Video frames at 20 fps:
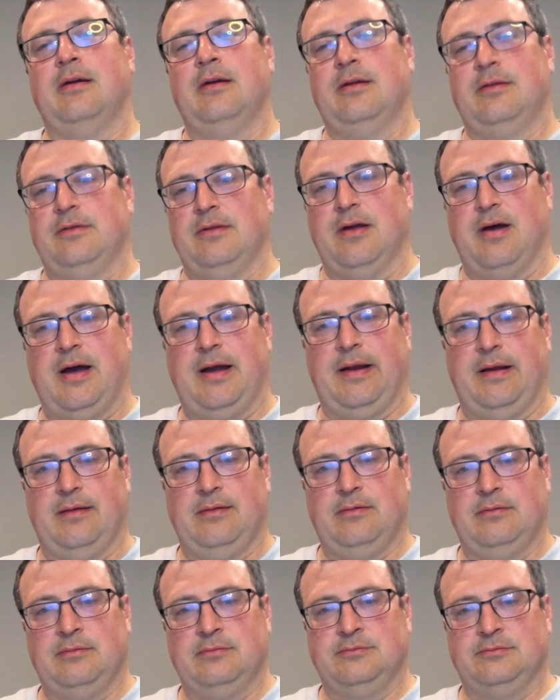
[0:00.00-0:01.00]
not
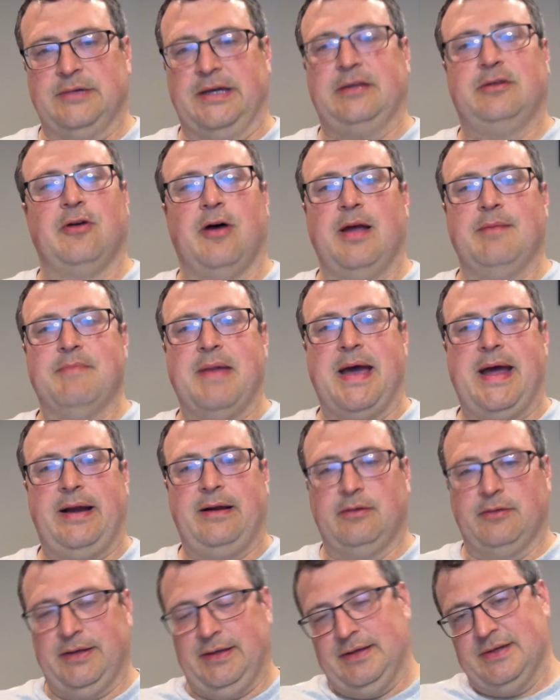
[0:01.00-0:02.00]
like Don
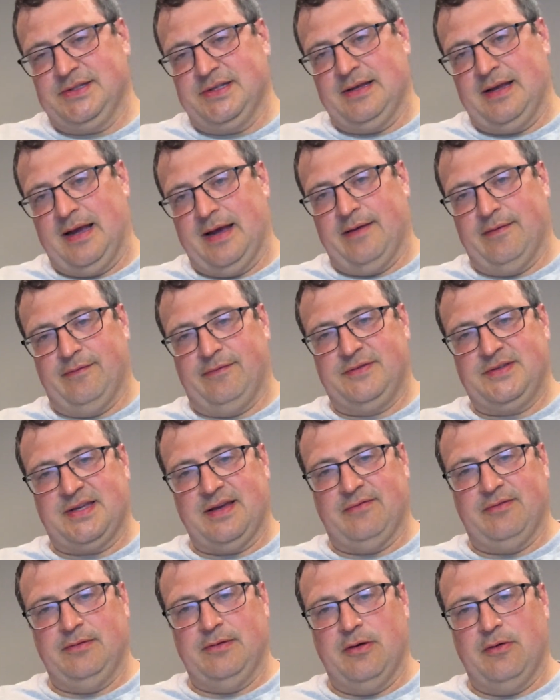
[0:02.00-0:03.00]
Mattingly doesn't have
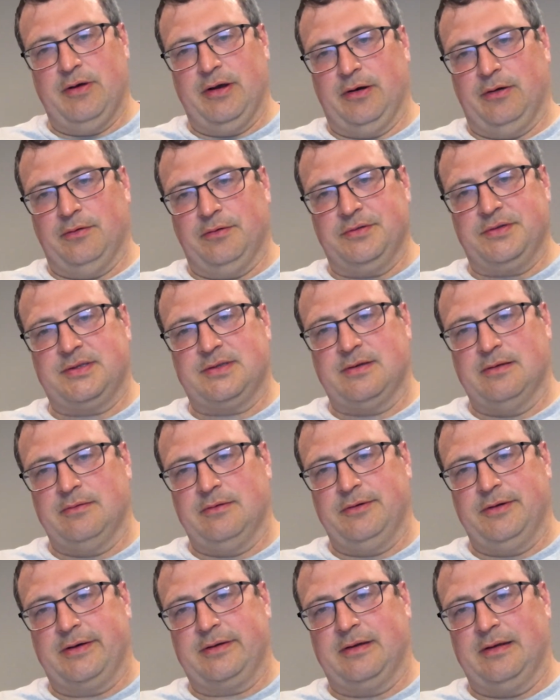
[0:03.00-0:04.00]
7 no hitters, so
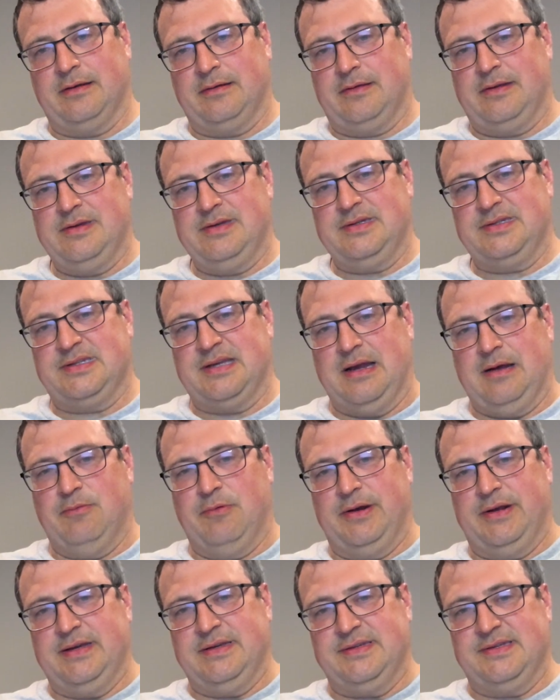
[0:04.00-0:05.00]
they're not going to say
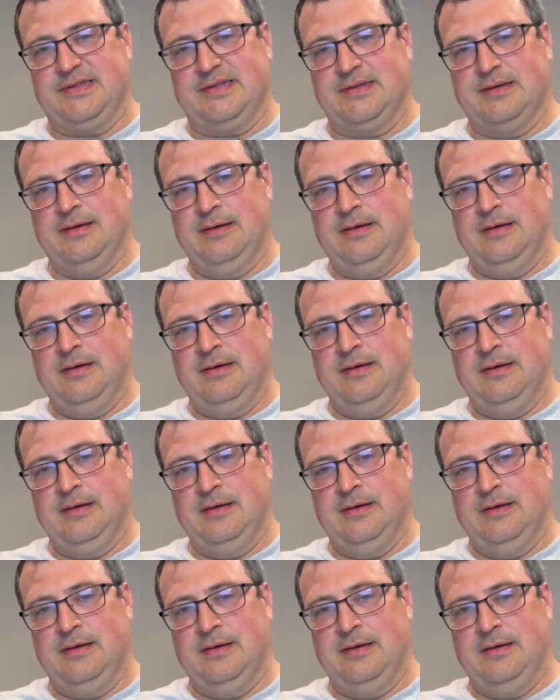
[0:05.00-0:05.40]
what his